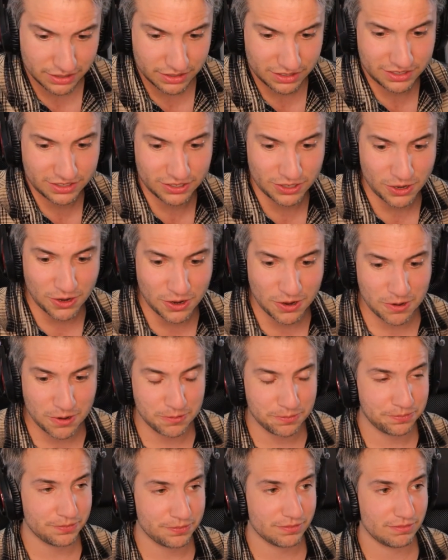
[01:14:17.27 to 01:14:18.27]

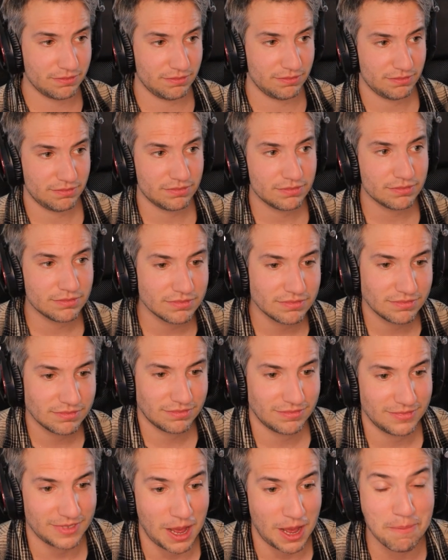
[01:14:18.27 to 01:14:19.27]
So
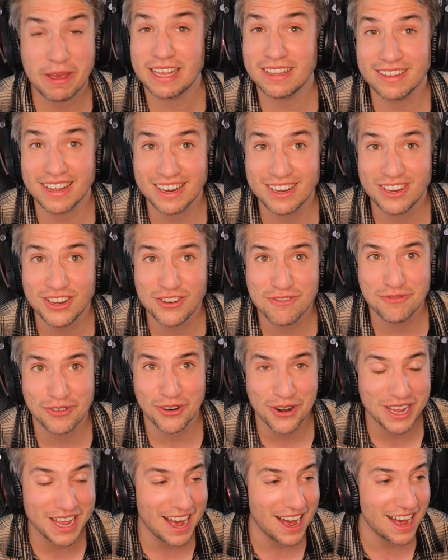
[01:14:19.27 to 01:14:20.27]
a big thank you
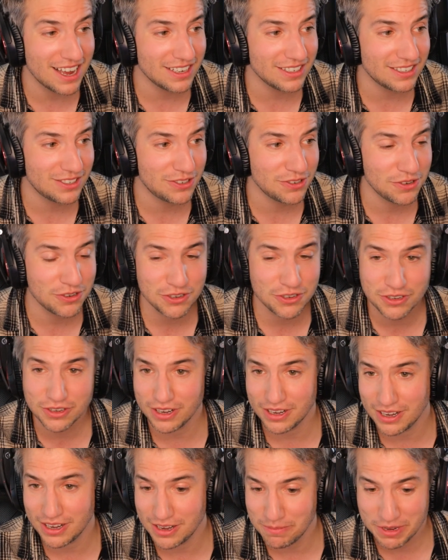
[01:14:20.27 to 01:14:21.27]
for you guys
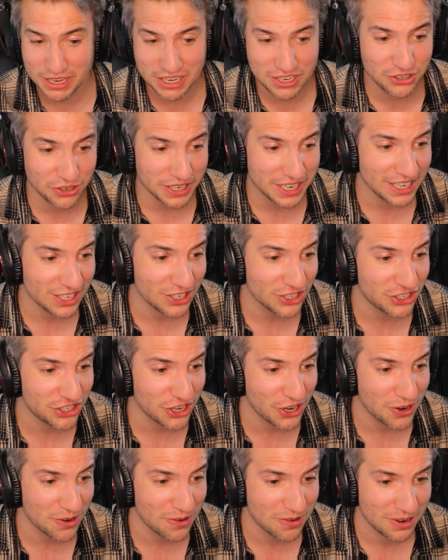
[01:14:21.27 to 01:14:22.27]
to be joining the
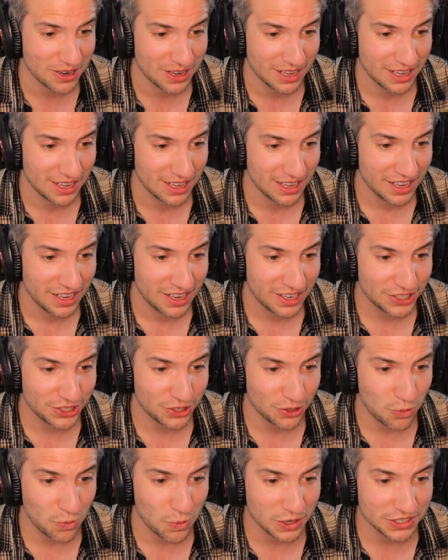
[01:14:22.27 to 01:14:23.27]
show.
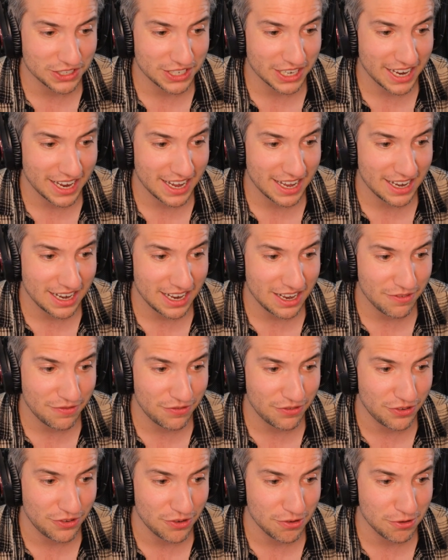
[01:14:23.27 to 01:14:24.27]
So once again,
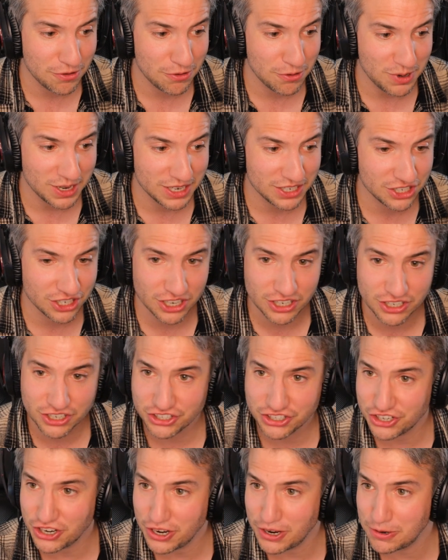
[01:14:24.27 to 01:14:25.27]
if you enjoyed the
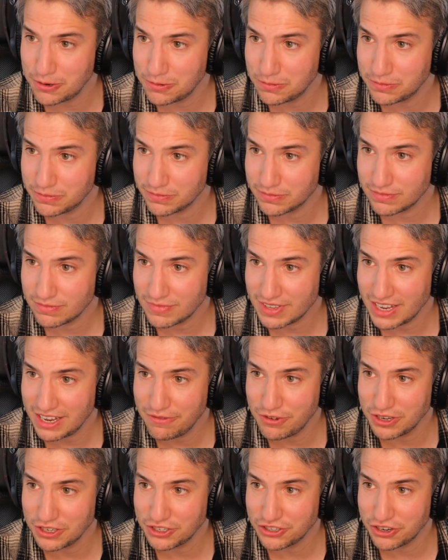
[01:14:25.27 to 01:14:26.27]
show,
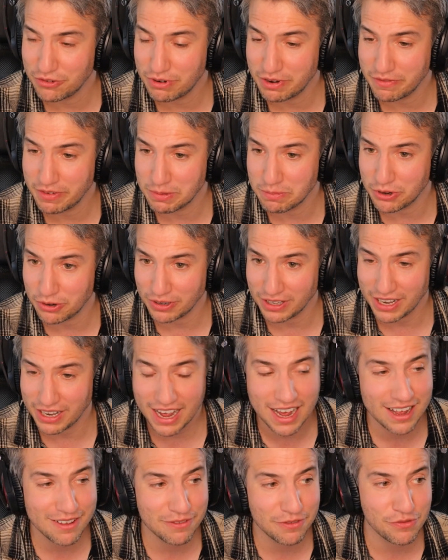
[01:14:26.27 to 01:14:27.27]
if you enjoy Revit Pure
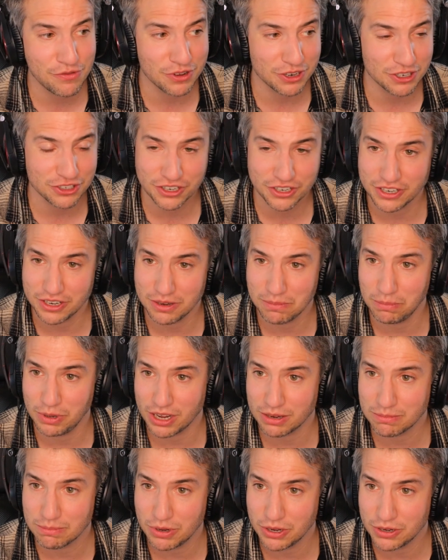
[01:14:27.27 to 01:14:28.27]
Live, if you enjoy the
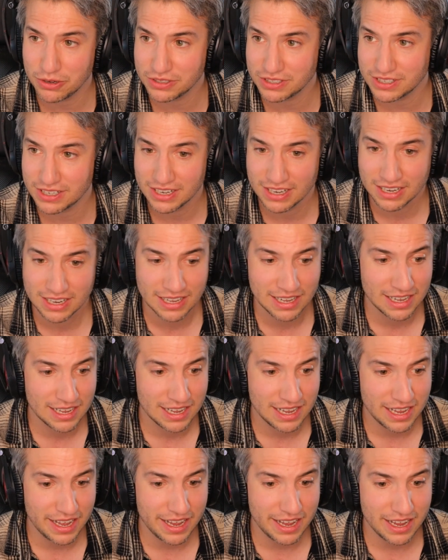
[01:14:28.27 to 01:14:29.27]
blog post,
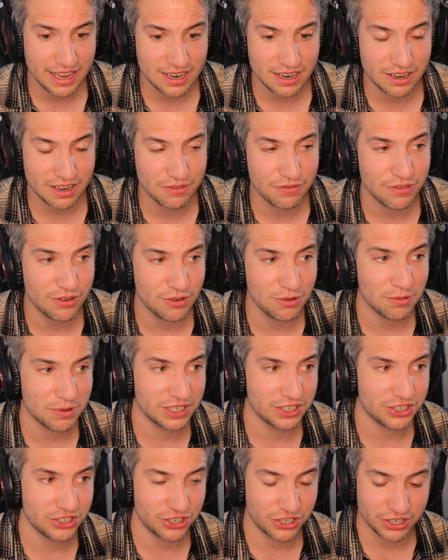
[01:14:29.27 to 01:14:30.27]
and if you
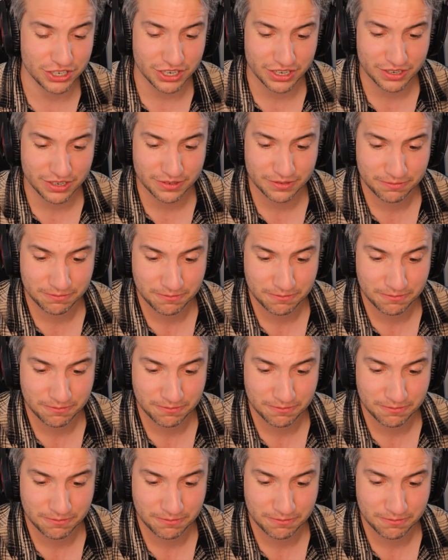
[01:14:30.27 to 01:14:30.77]
enjoy